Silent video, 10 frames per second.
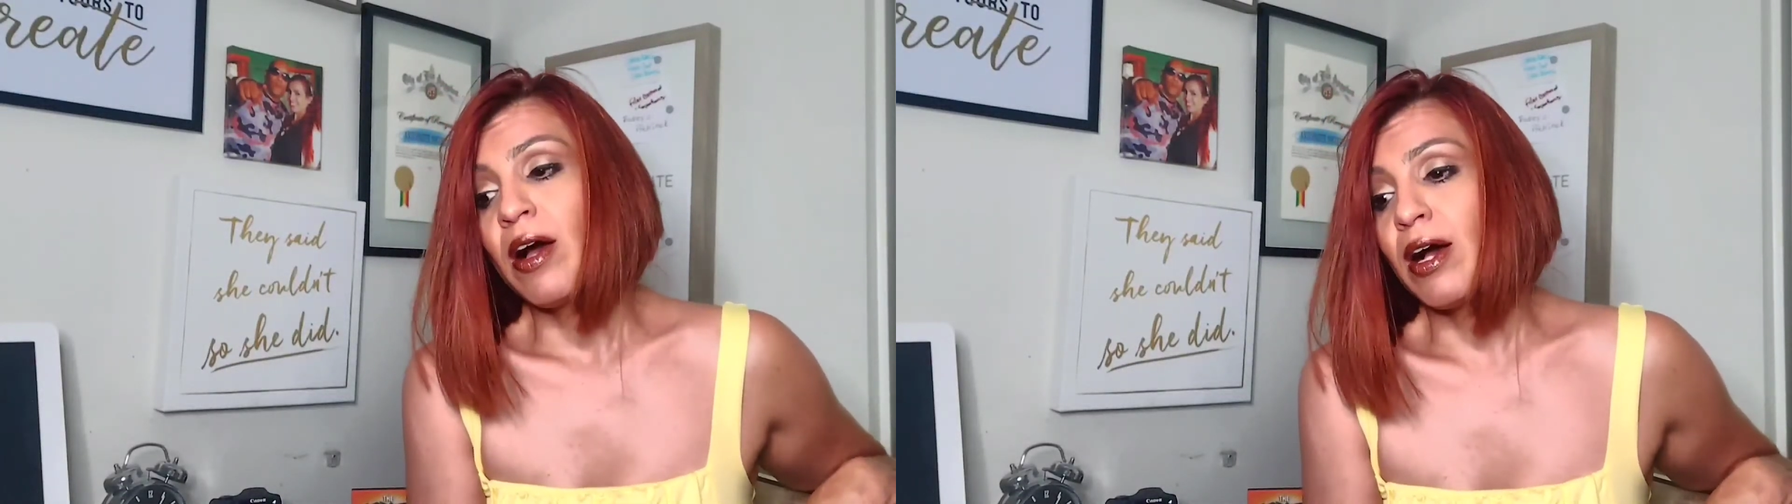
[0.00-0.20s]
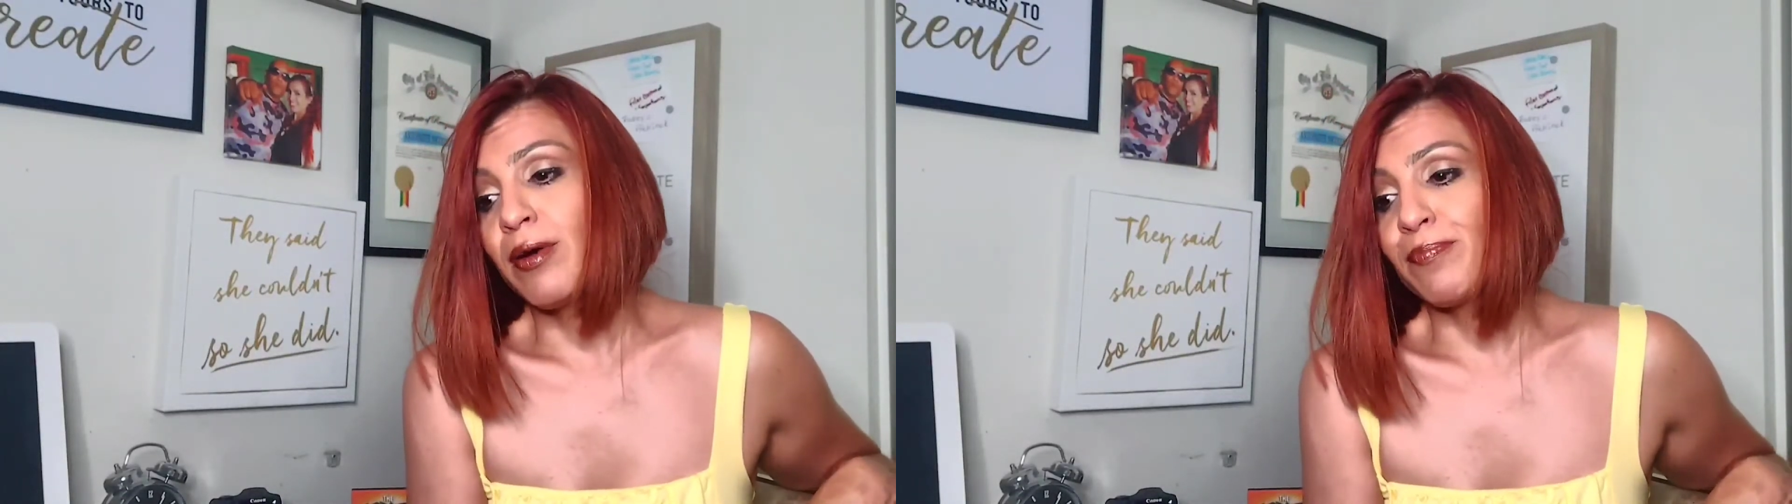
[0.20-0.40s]

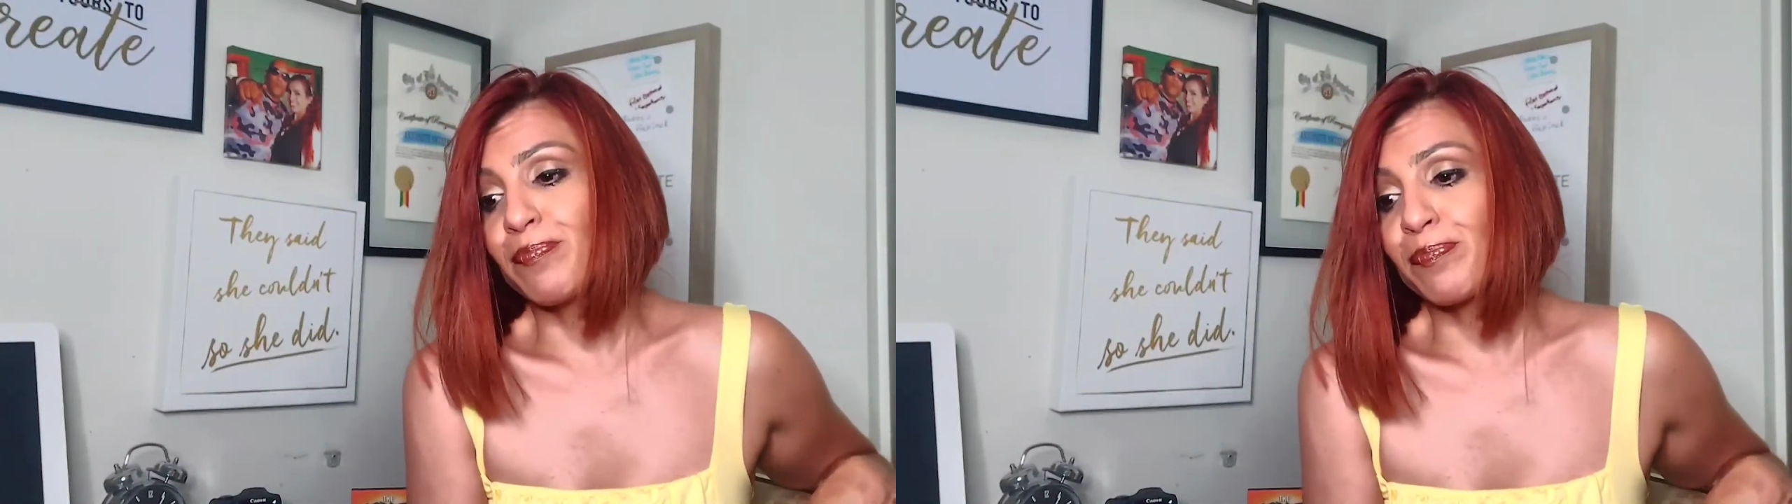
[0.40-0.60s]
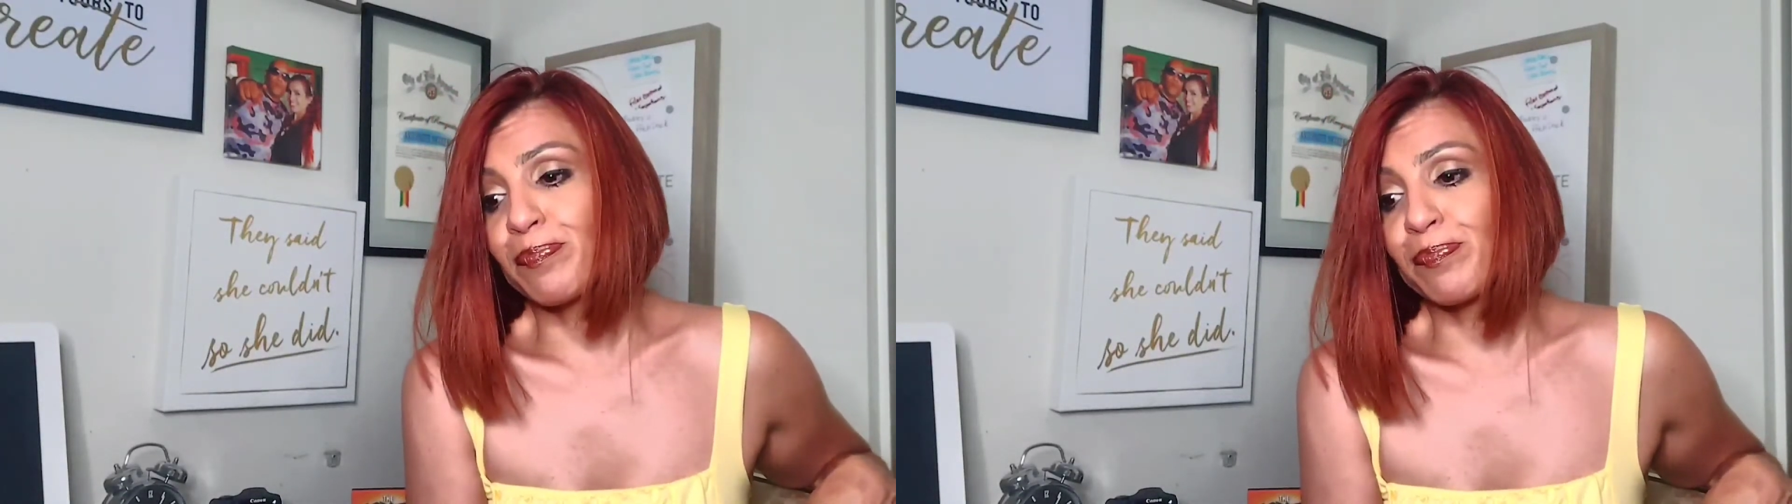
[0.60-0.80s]
Um,
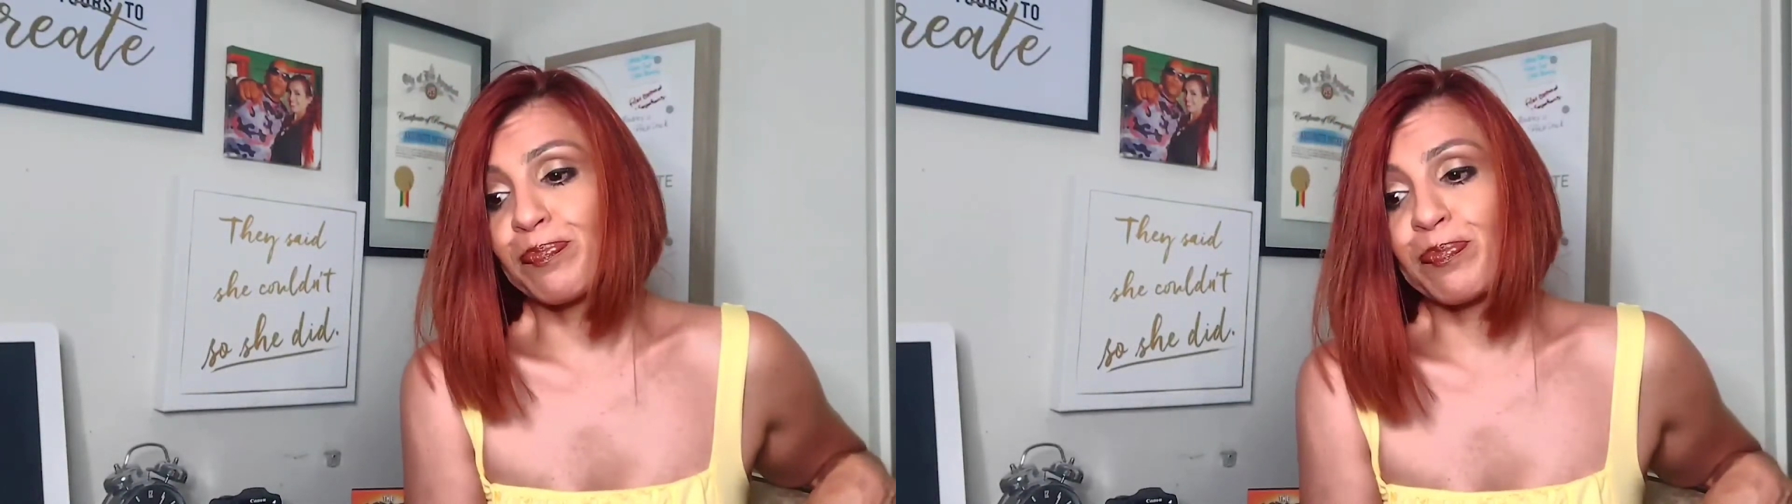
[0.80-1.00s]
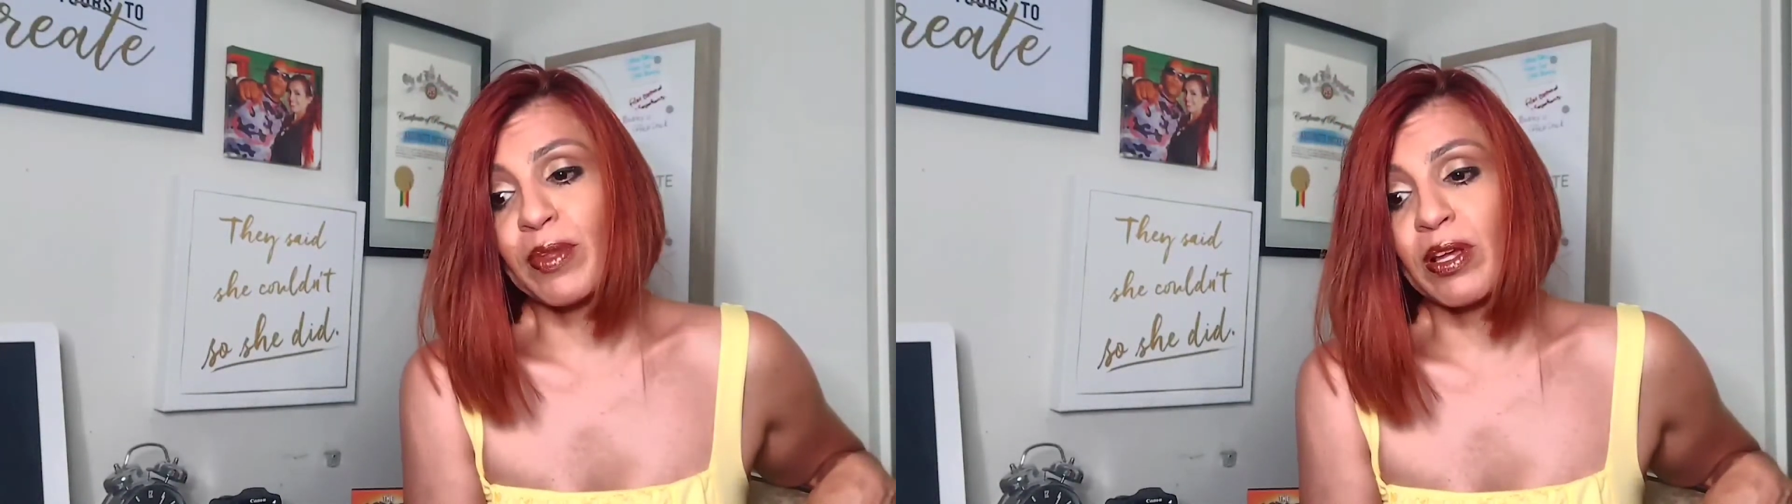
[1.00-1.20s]

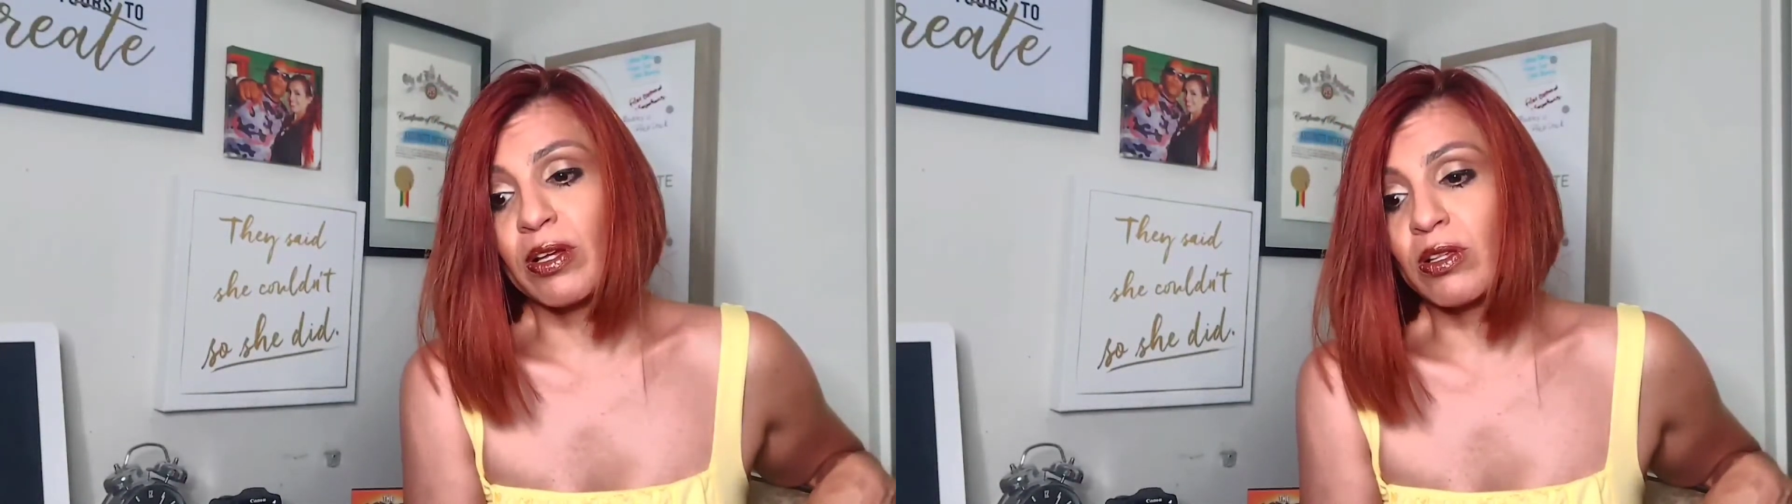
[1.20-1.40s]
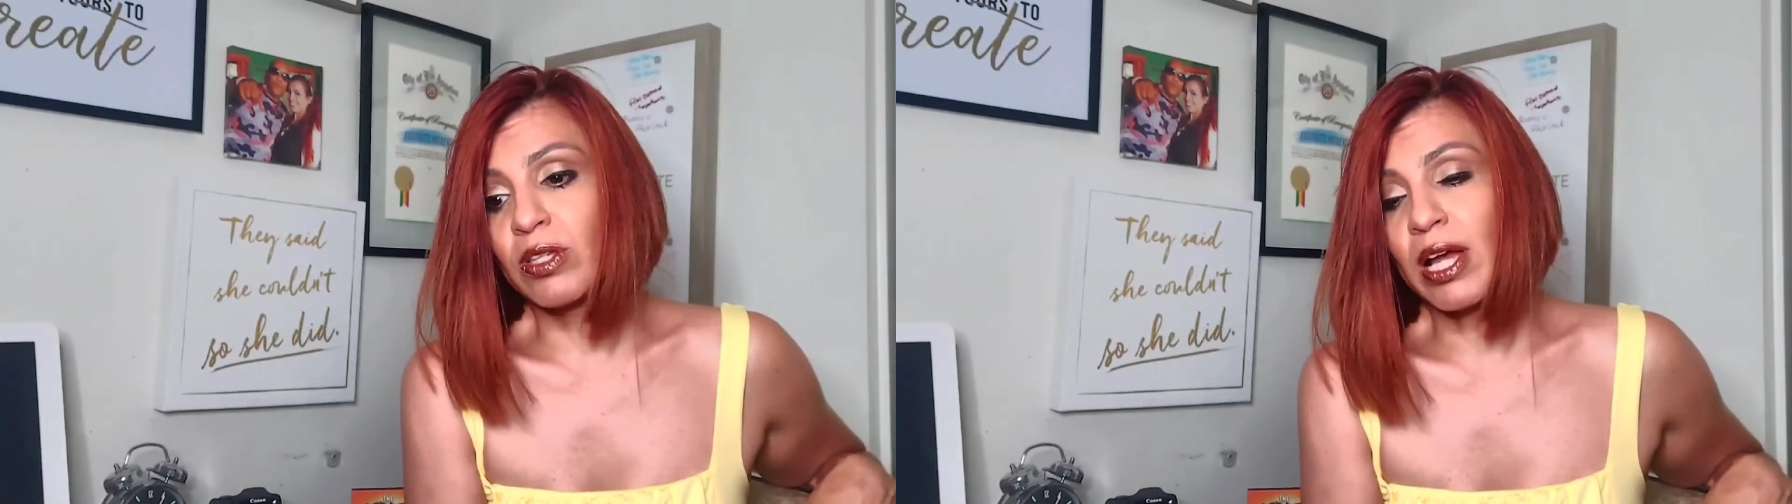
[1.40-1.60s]

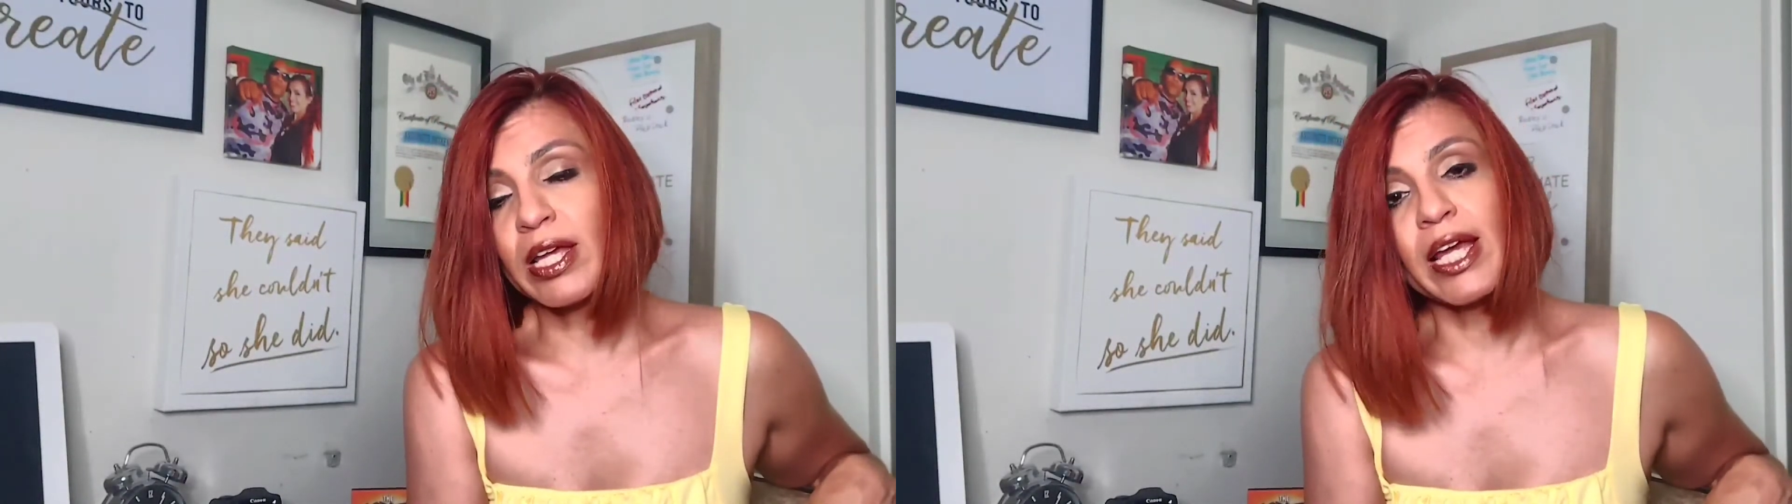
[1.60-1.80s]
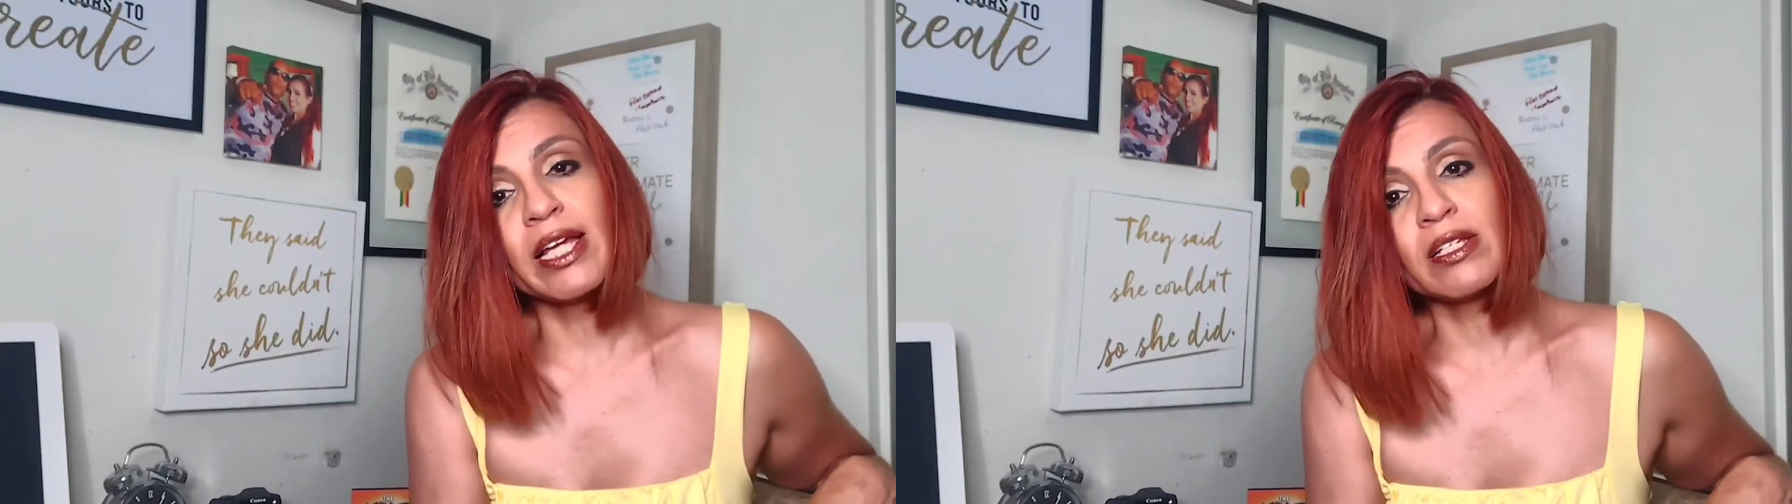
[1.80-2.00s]

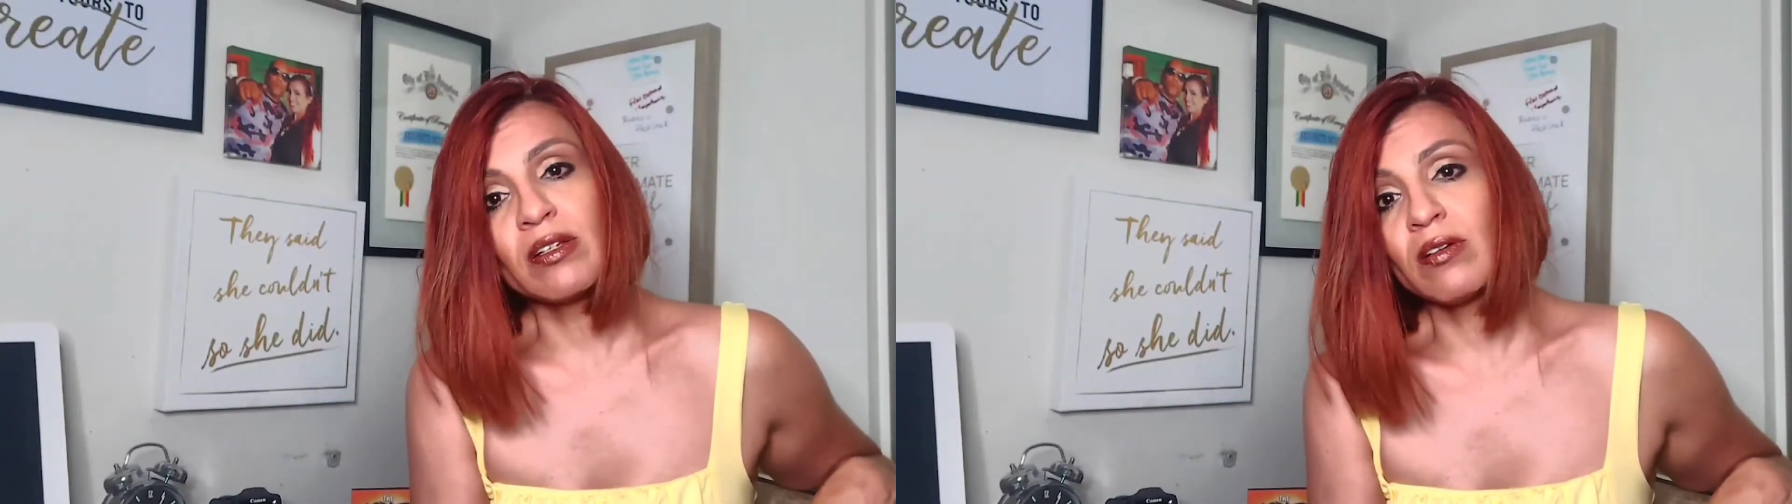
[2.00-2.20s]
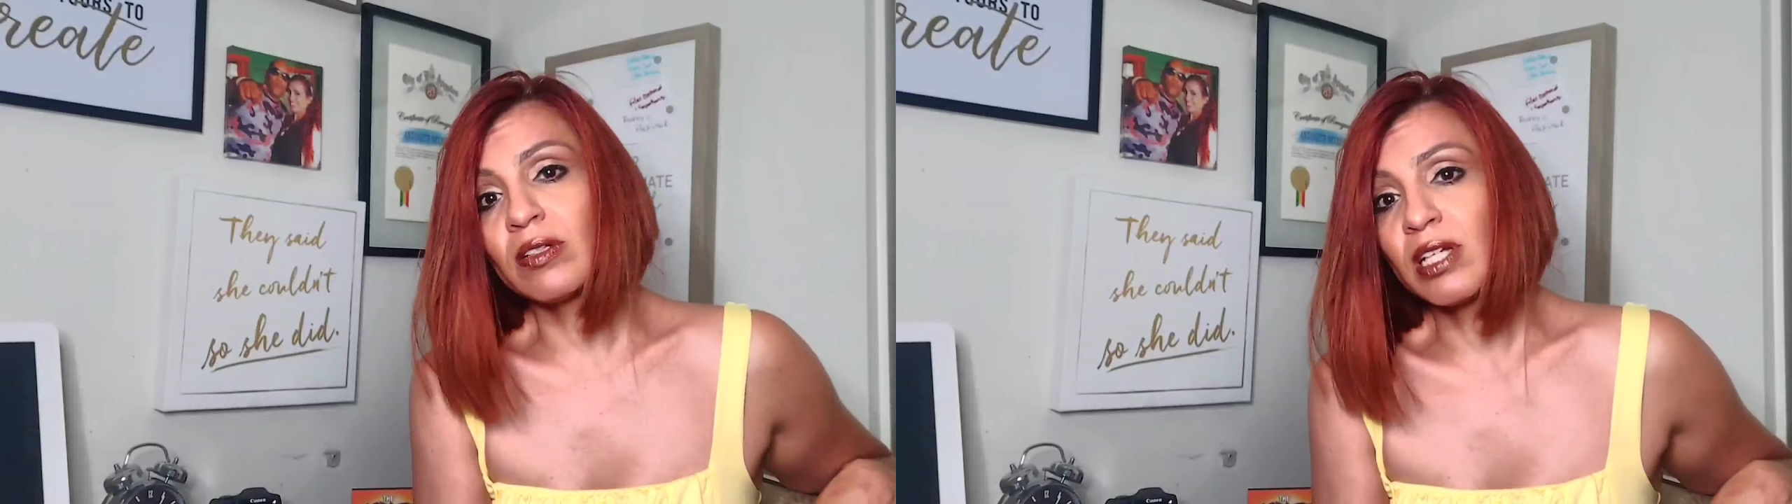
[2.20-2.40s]
that case